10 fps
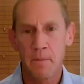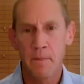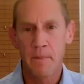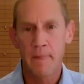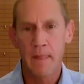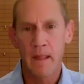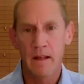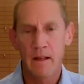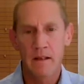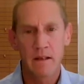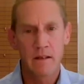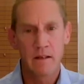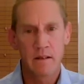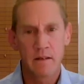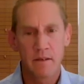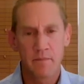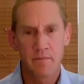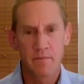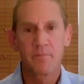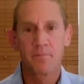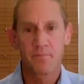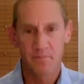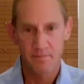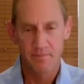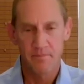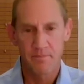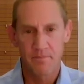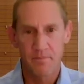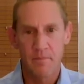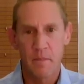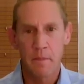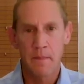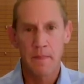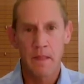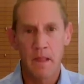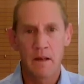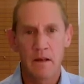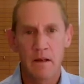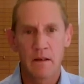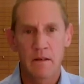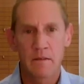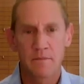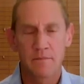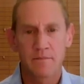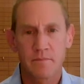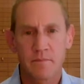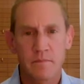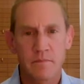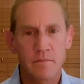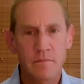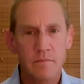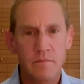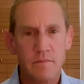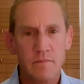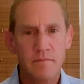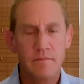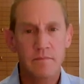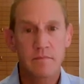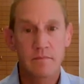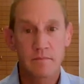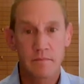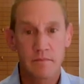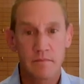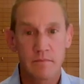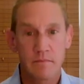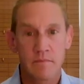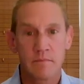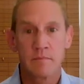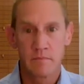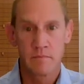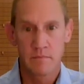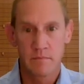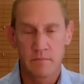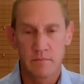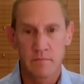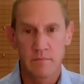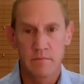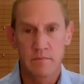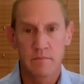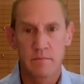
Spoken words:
(silent)